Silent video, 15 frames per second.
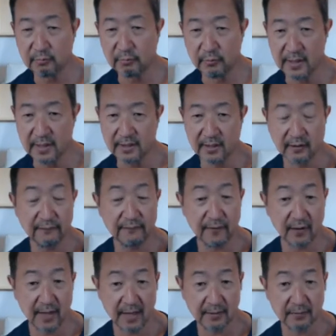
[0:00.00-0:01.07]
bring their
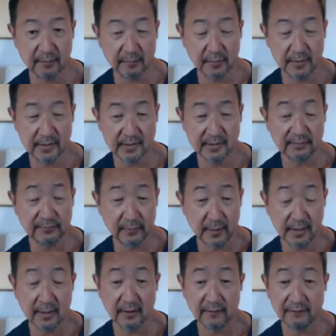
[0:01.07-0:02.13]
philanthropies,
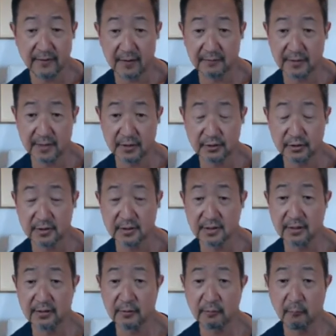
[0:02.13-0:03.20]
bring their foundations
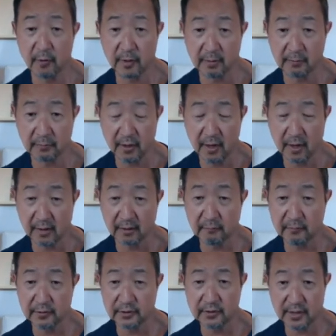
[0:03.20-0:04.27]
under one umbrella,
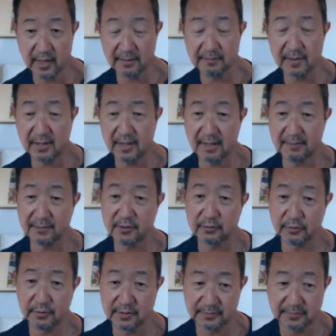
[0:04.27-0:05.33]
which then became
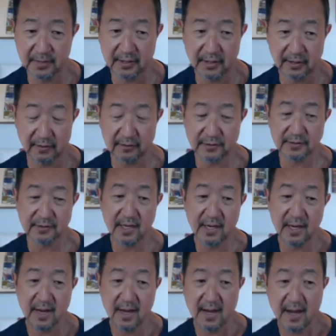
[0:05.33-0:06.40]
Tourism Cares.
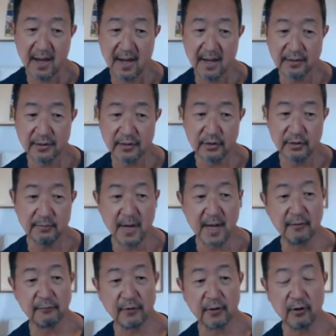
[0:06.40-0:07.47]
And you may
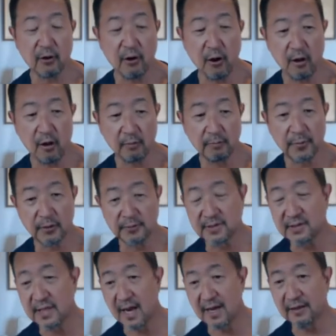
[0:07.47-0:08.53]
recall
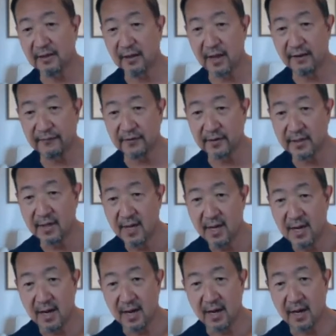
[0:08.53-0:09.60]
post 9/11,
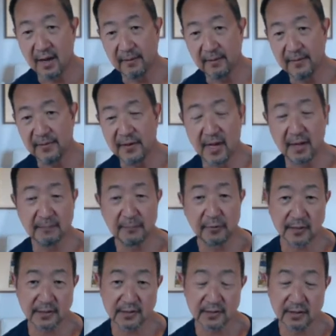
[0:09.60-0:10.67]
then
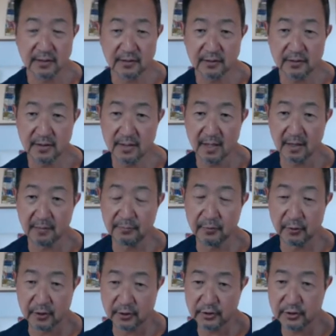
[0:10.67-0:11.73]
President
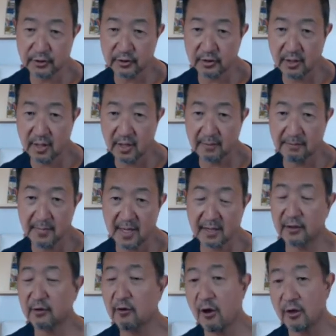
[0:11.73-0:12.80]
Bush made
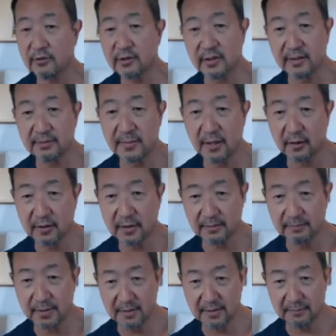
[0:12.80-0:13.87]
a call to the
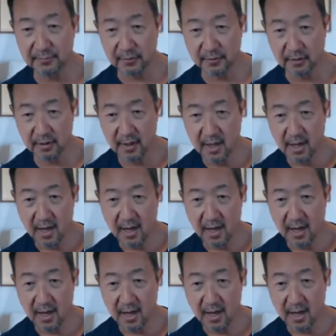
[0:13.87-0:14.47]
American people,